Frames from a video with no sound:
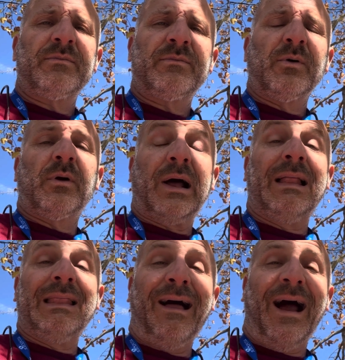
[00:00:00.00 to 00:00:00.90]
or a
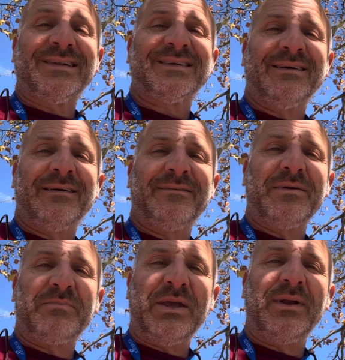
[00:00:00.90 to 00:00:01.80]
lot of the
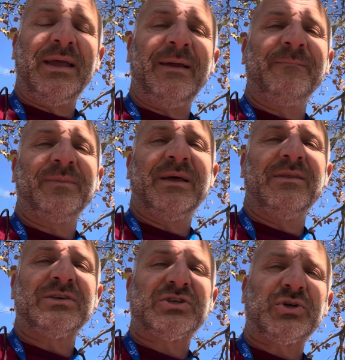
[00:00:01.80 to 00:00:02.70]
beauty
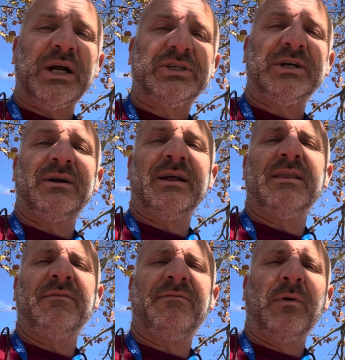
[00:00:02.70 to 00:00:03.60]
and the structure and
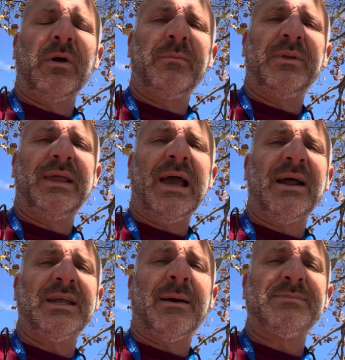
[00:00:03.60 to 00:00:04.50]
the form and the
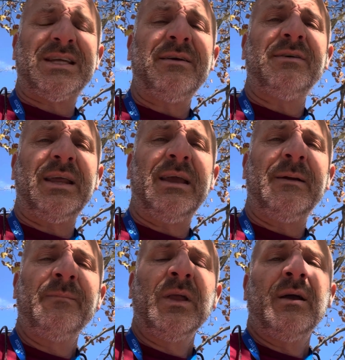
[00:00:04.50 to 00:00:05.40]
adaptivity
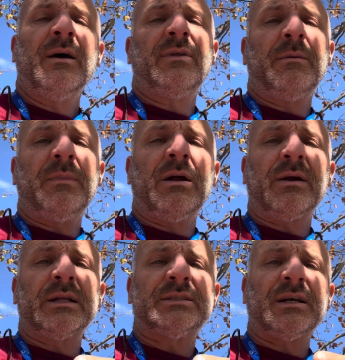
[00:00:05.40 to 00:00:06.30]
of the
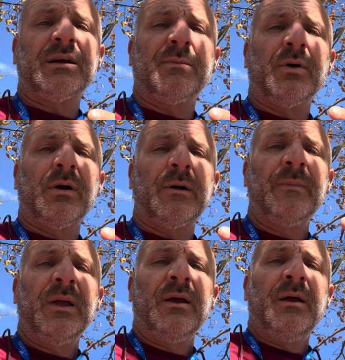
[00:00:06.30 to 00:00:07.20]
American sycamore
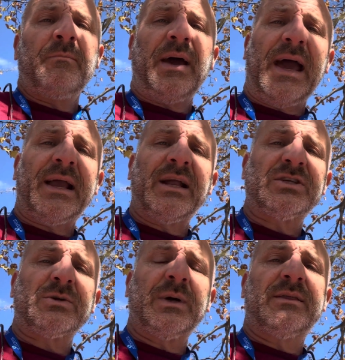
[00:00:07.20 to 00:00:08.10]

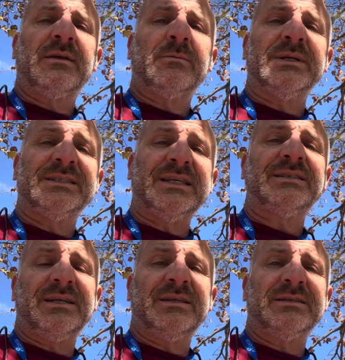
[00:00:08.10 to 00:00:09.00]
packaged with the
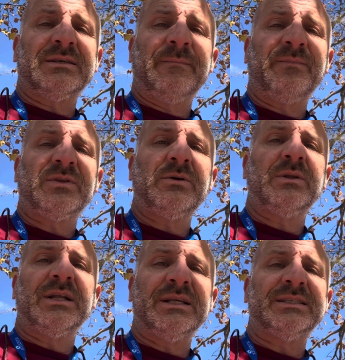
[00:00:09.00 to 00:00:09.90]
resistance to
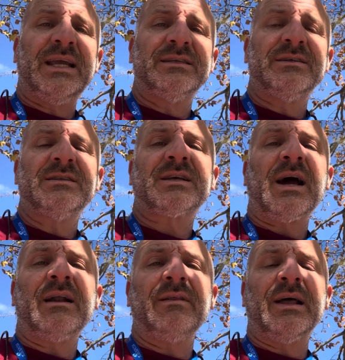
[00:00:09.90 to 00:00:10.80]
the disease. It's
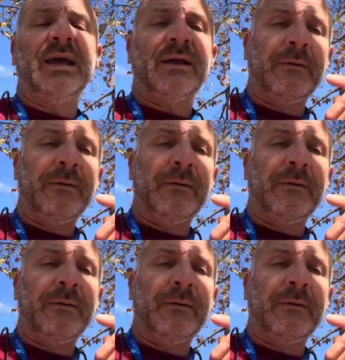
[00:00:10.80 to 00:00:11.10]
kind of like